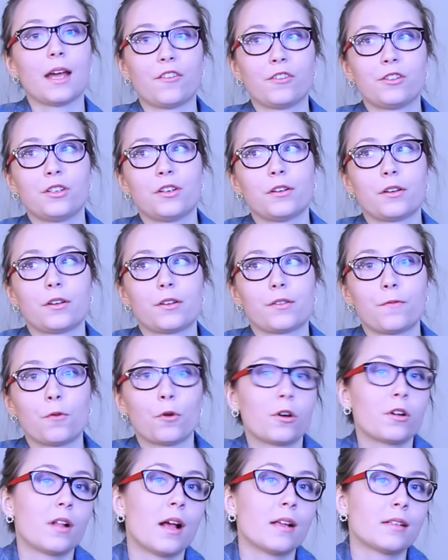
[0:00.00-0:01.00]
I took
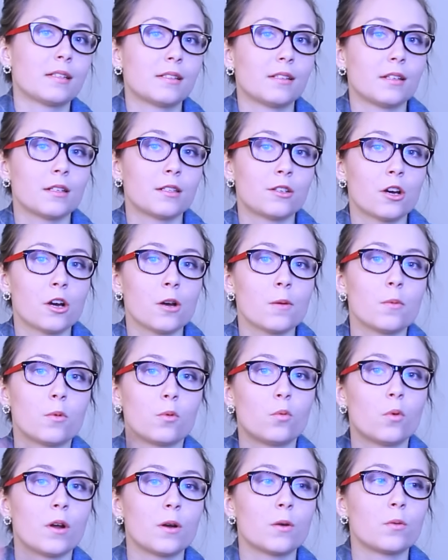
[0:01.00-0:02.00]
4 classes this
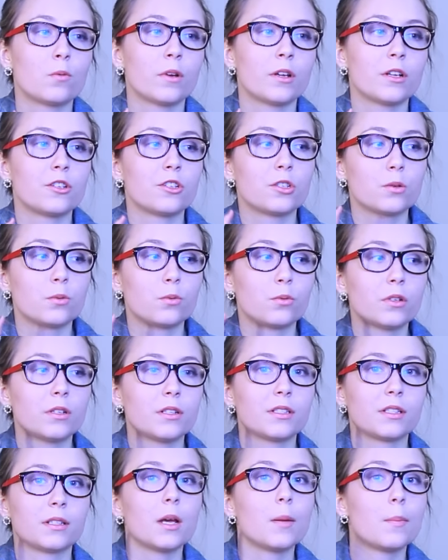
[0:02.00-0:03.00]
term, one of which
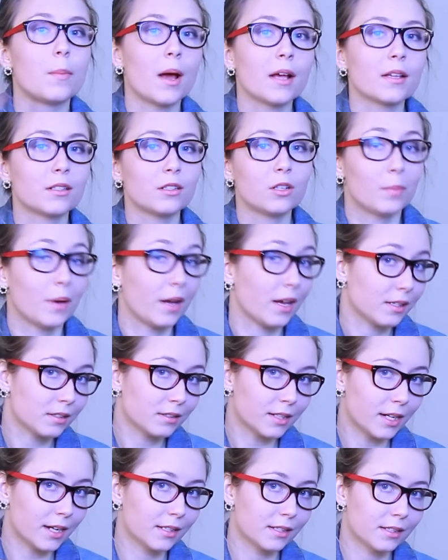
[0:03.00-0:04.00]
was a pass or pass
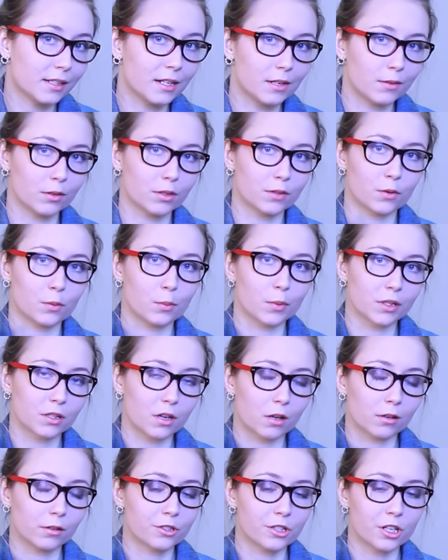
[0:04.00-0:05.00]
class, and it was from a
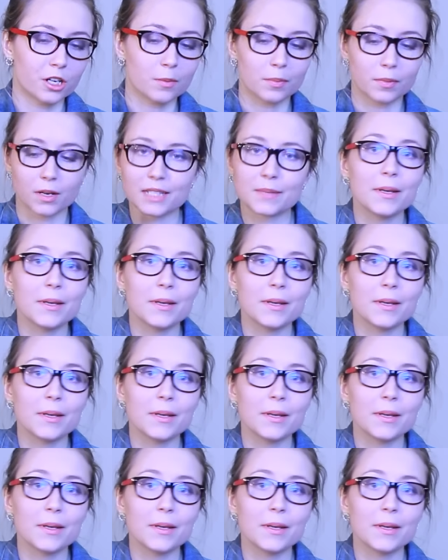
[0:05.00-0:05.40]
scholarship.